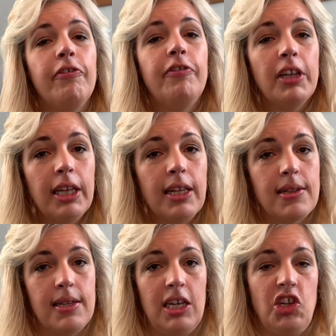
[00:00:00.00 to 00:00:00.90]
filling
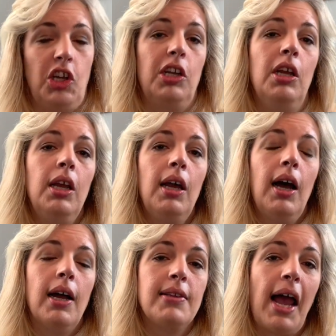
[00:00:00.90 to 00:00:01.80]
station
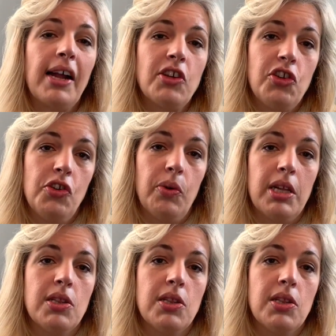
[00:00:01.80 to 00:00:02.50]
attached to it.